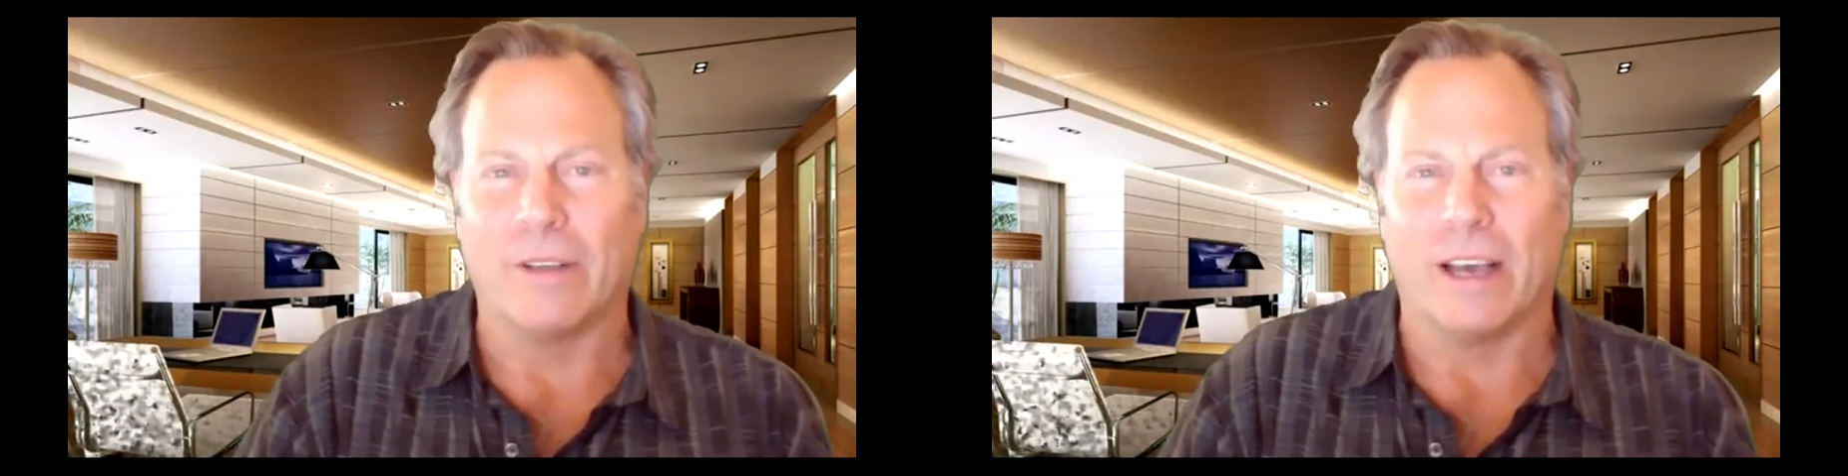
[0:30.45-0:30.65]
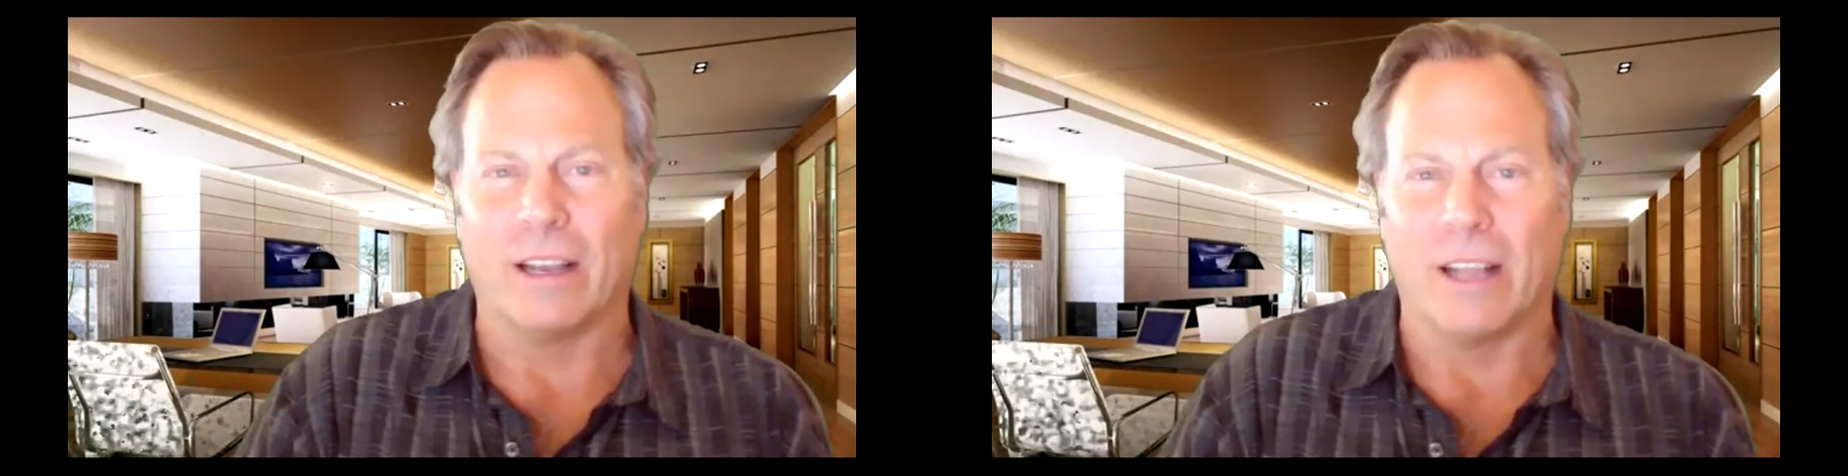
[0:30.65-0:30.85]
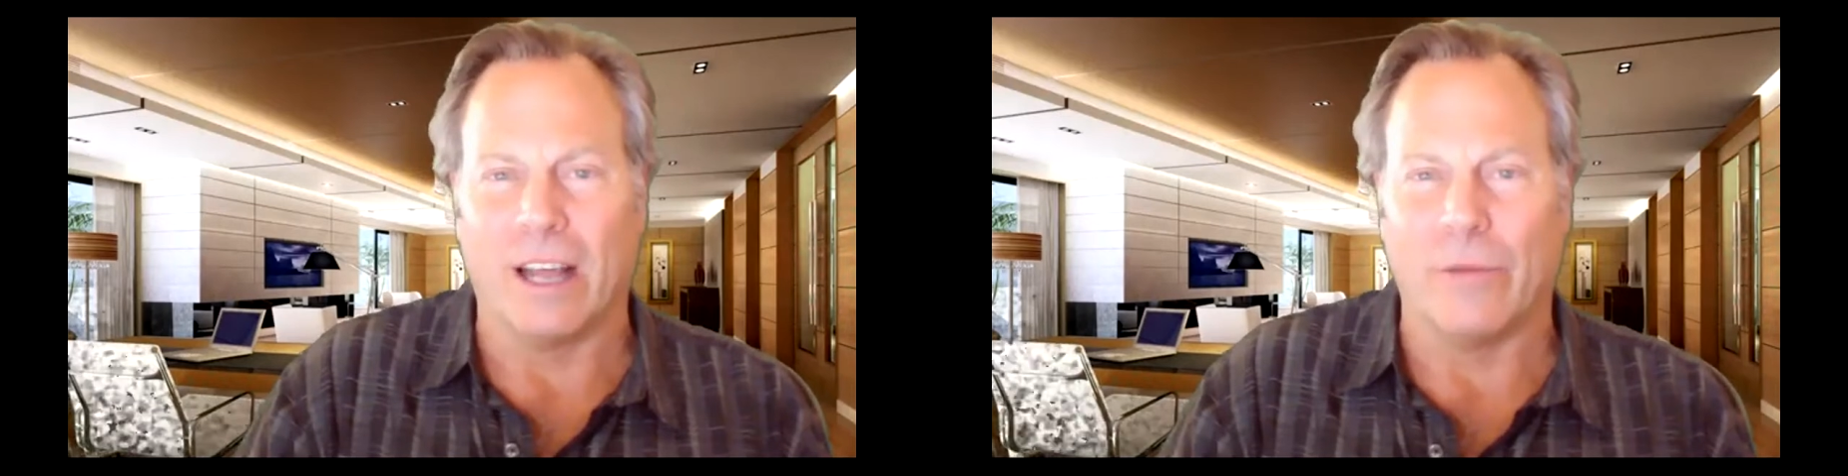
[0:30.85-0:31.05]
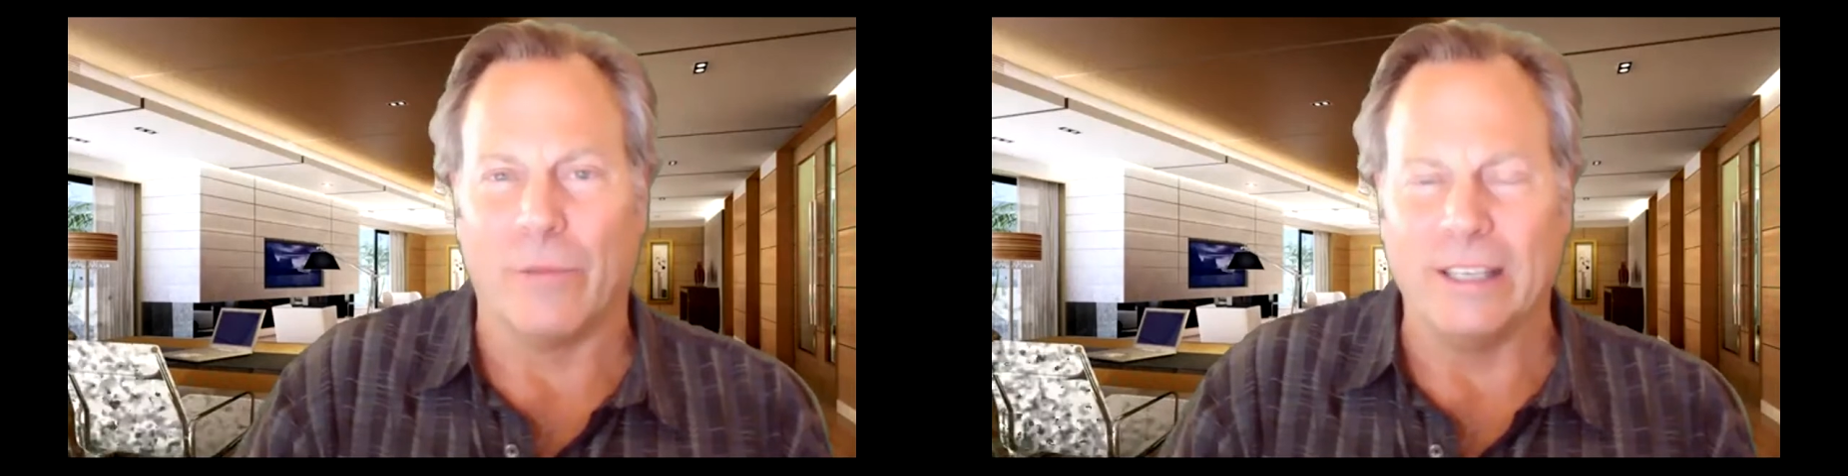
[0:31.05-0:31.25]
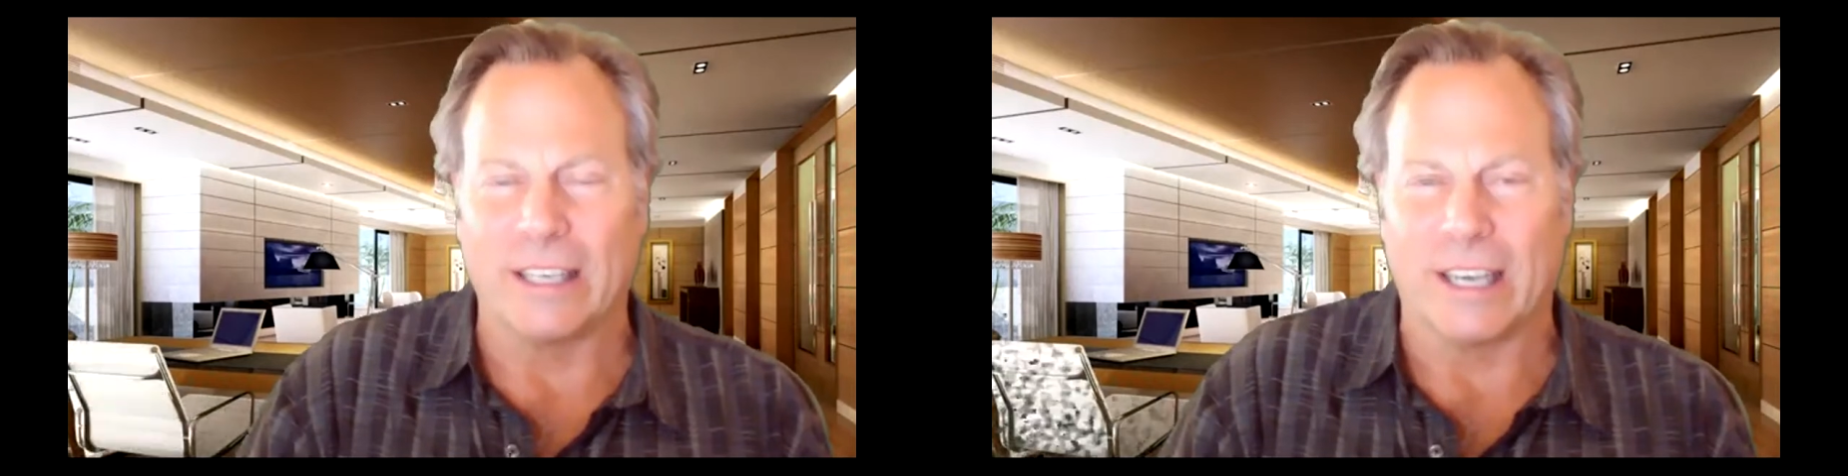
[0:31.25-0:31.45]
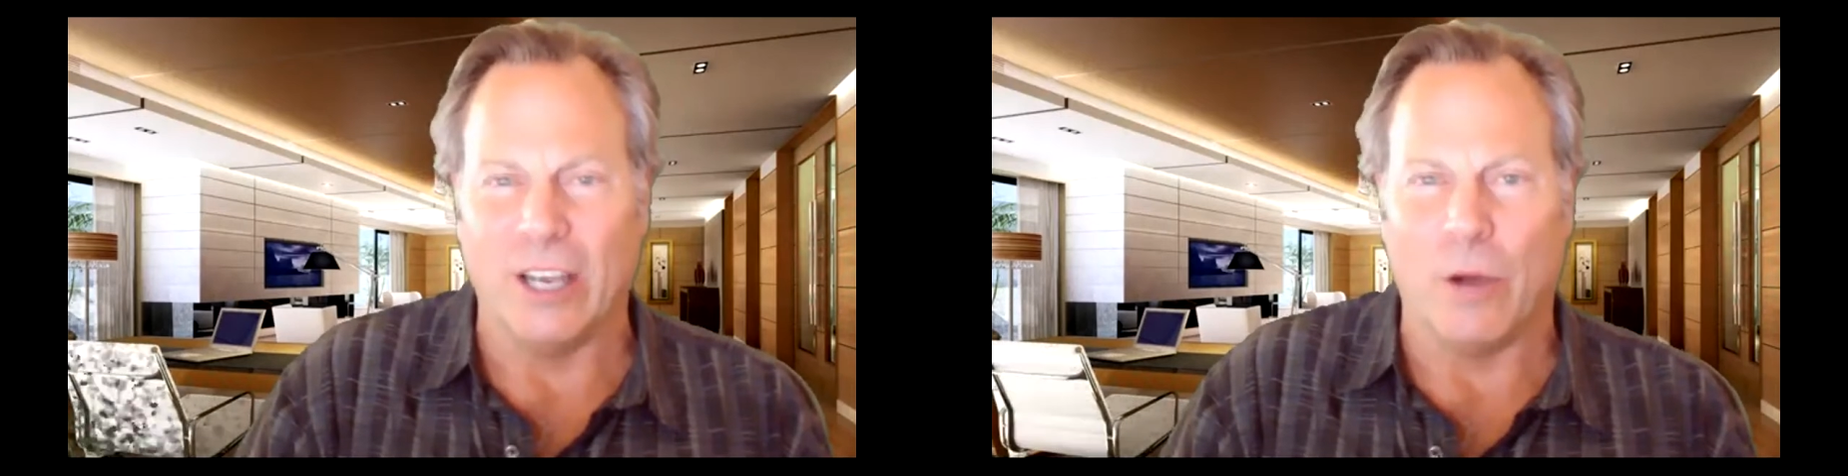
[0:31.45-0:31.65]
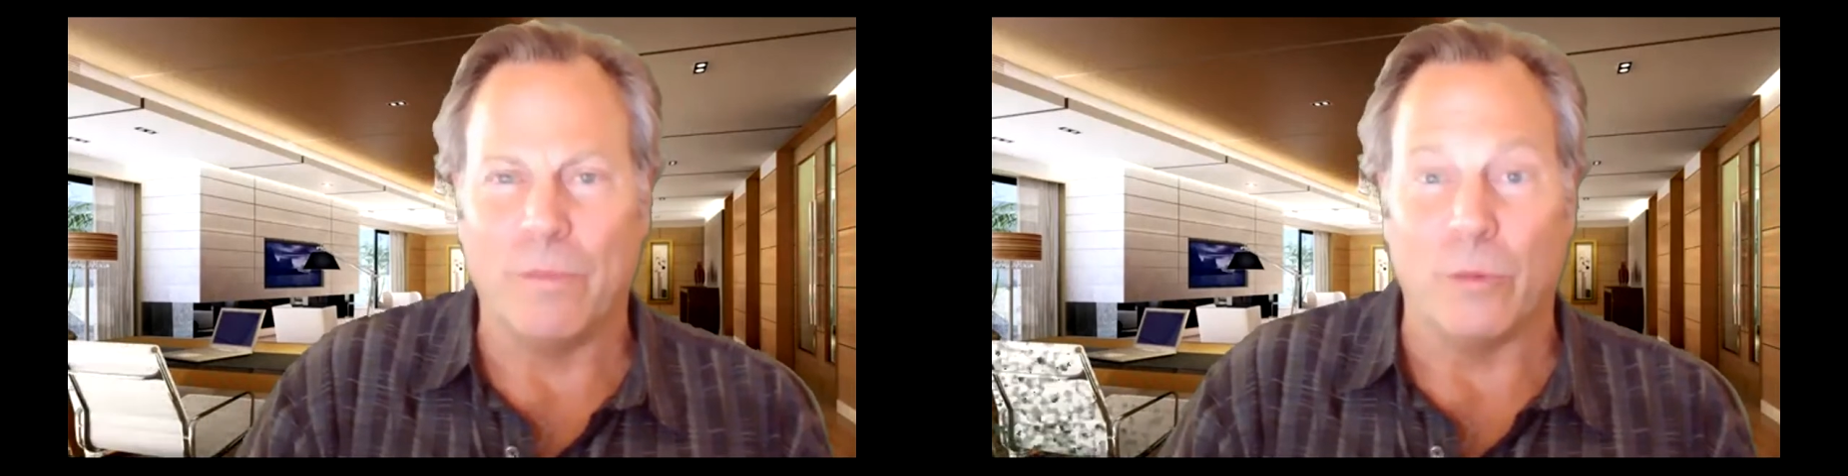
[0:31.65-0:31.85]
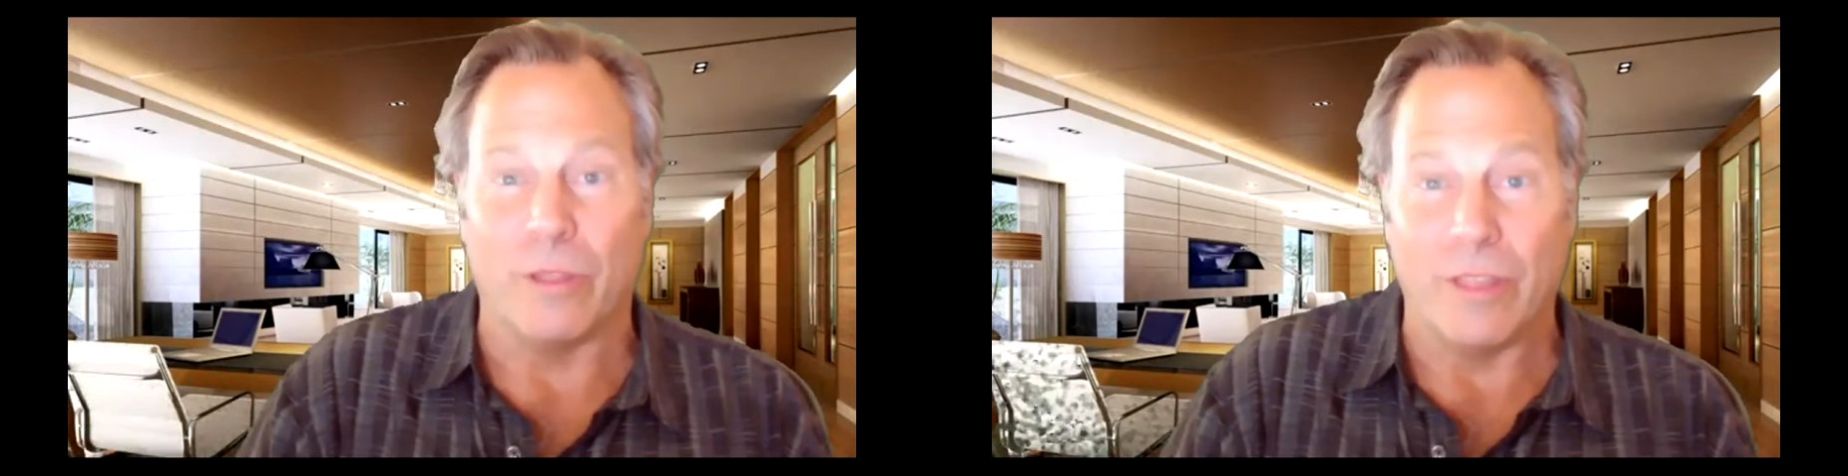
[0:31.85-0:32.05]
I've got a lot of ways I can help
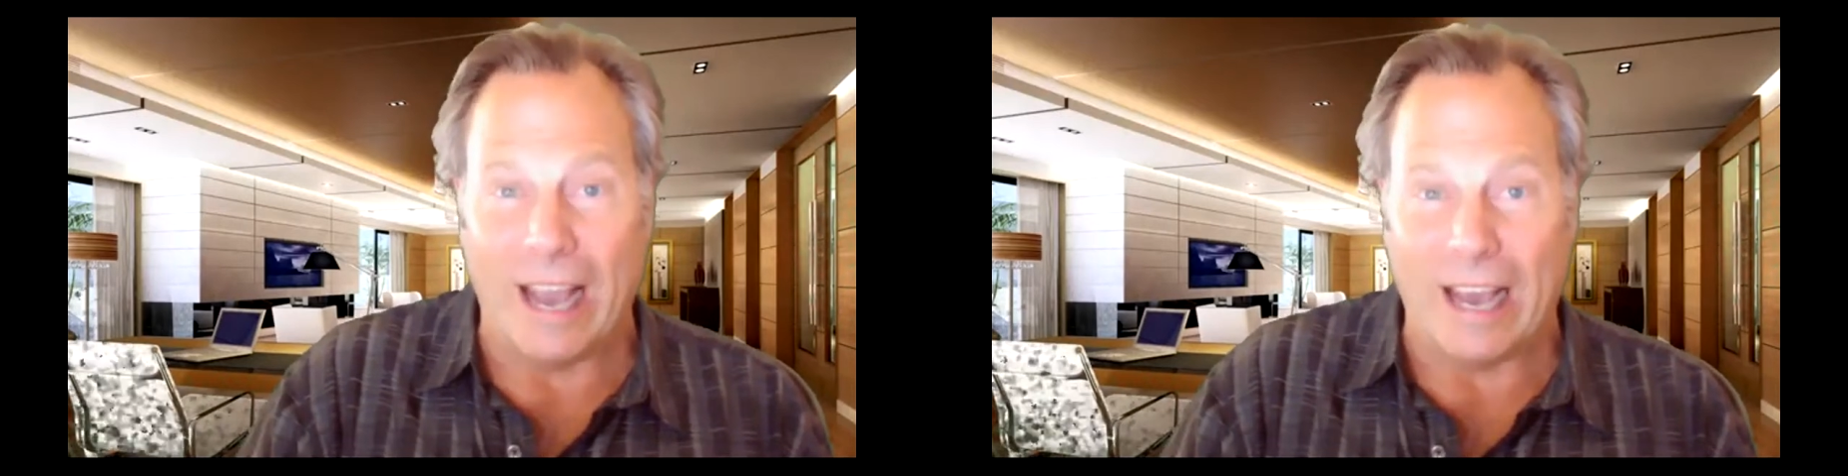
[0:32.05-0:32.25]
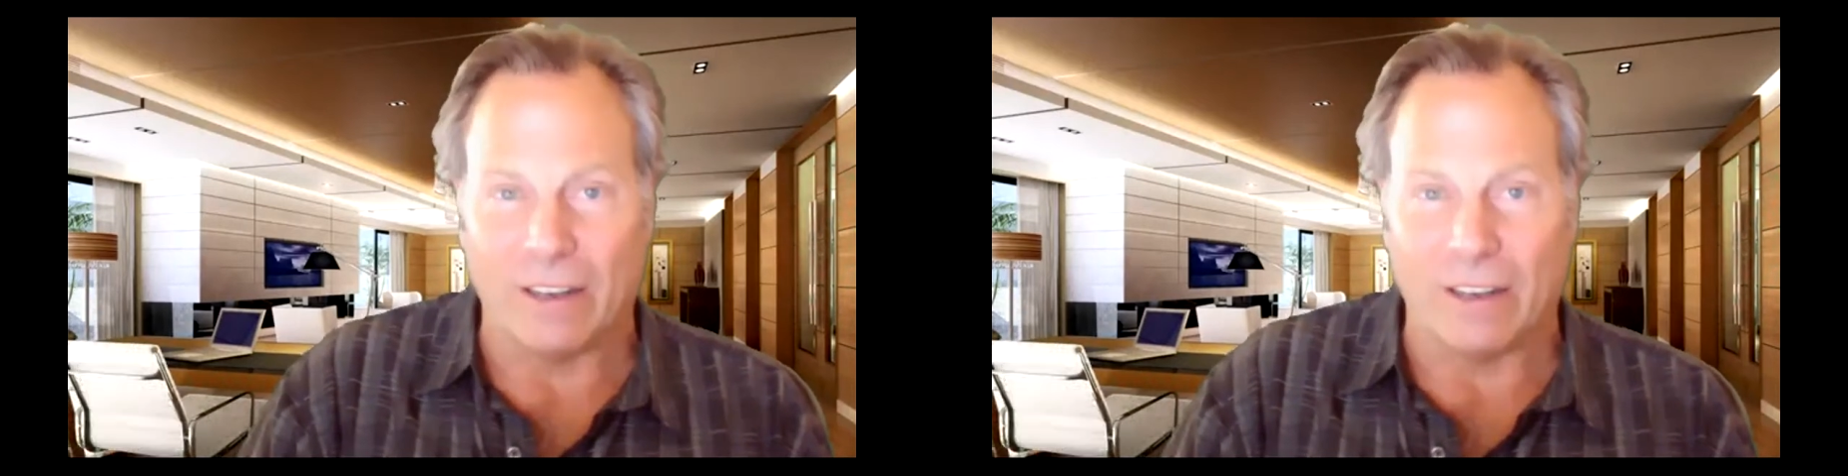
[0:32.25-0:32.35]
you with that,